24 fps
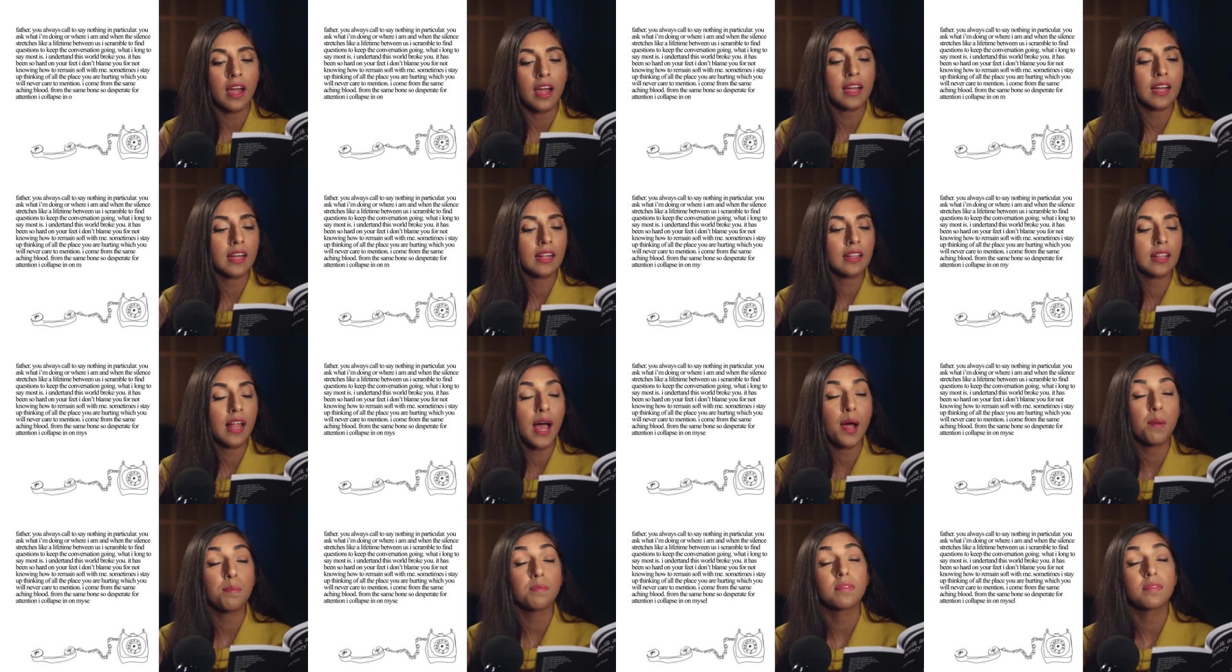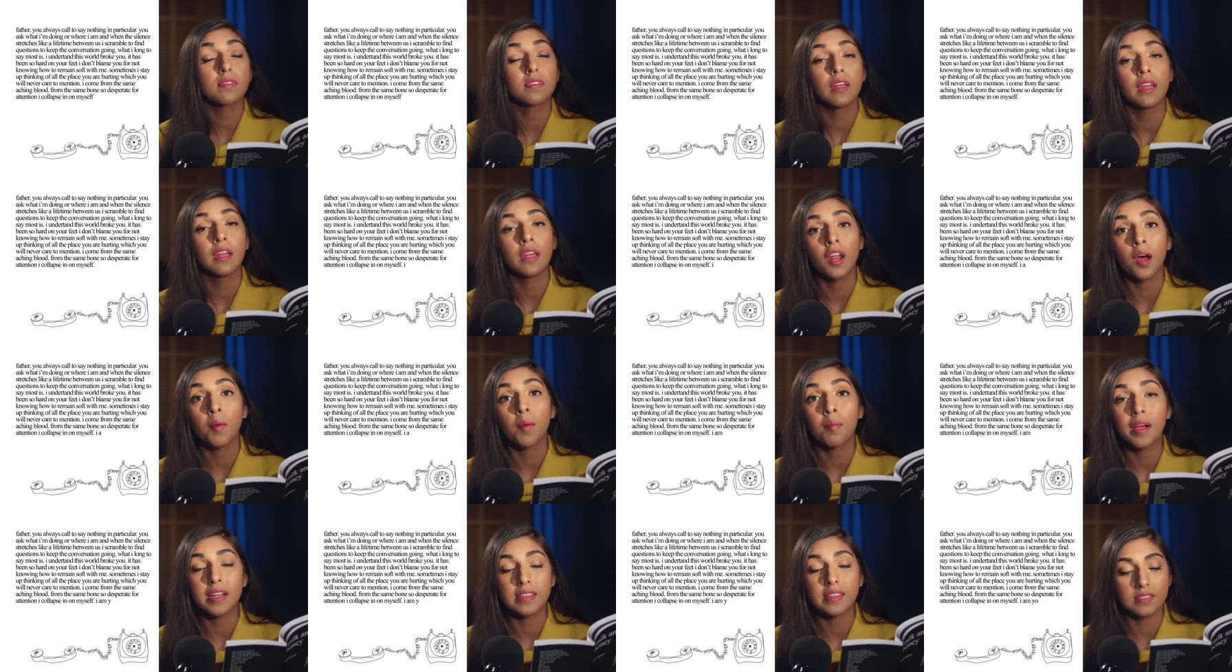I collapse in
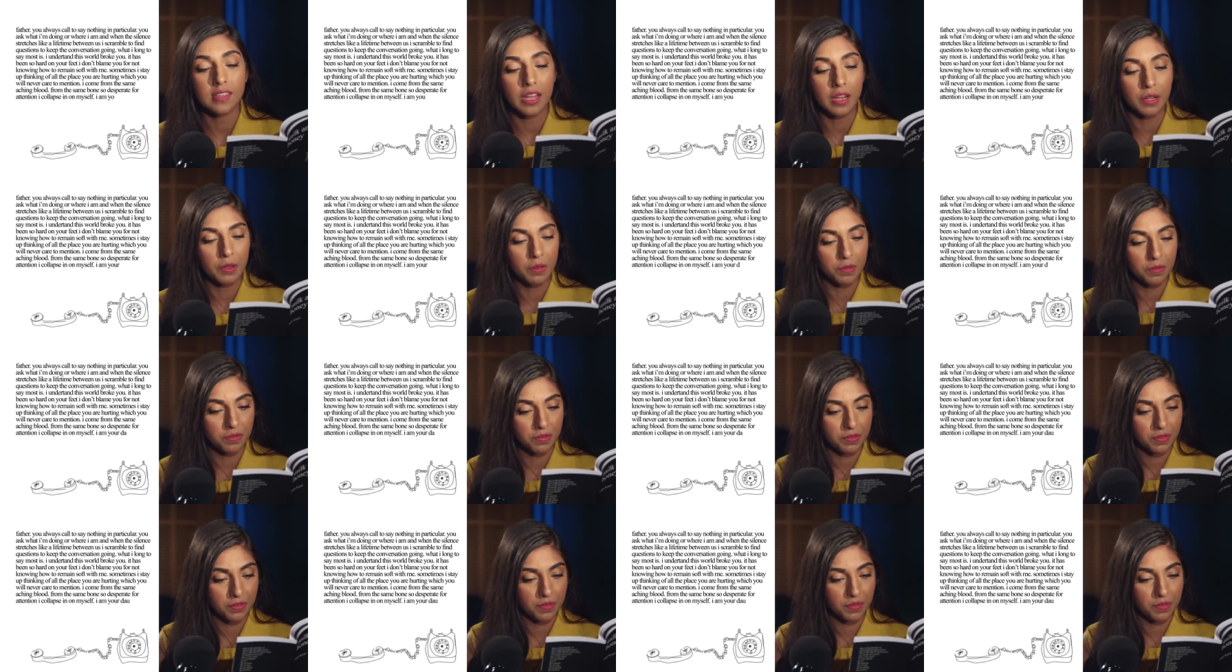on myself.